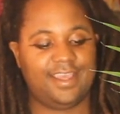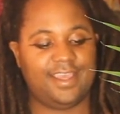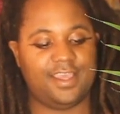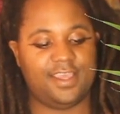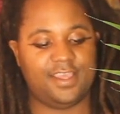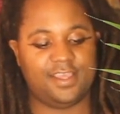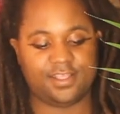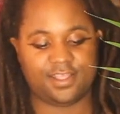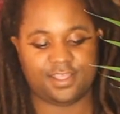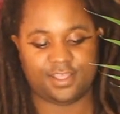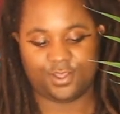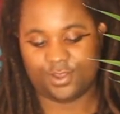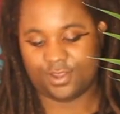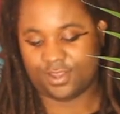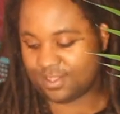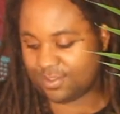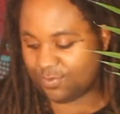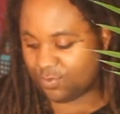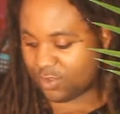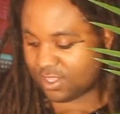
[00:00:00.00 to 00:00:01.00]
Oh,
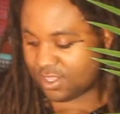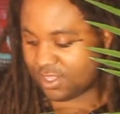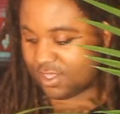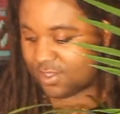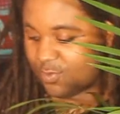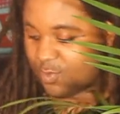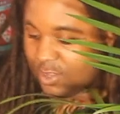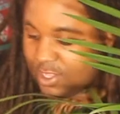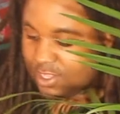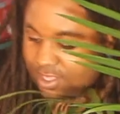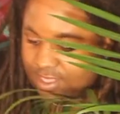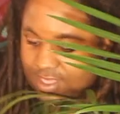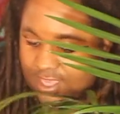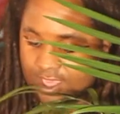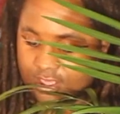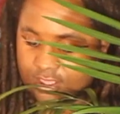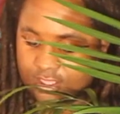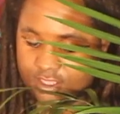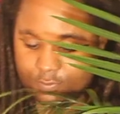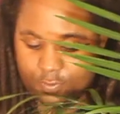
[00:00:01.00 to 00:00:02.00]
Lord. What a, what a
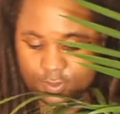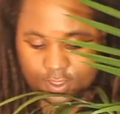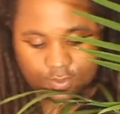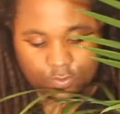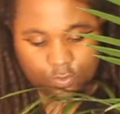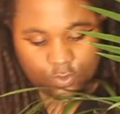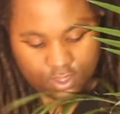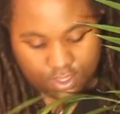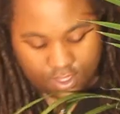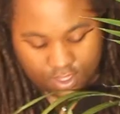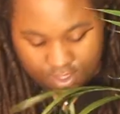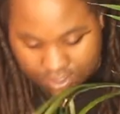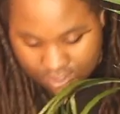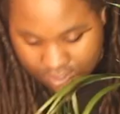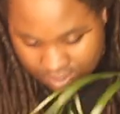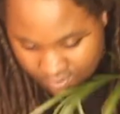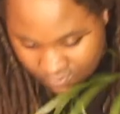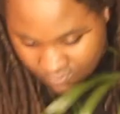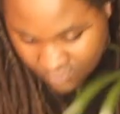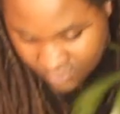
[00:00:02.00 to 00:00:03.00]
day it's been. What a,
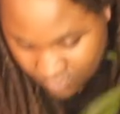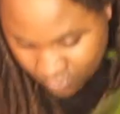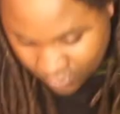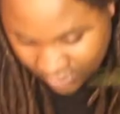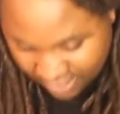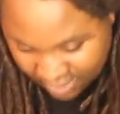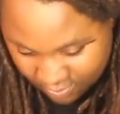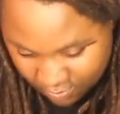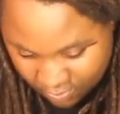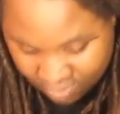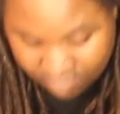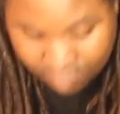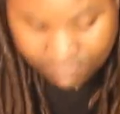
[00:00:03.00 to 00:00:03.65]
what a week, what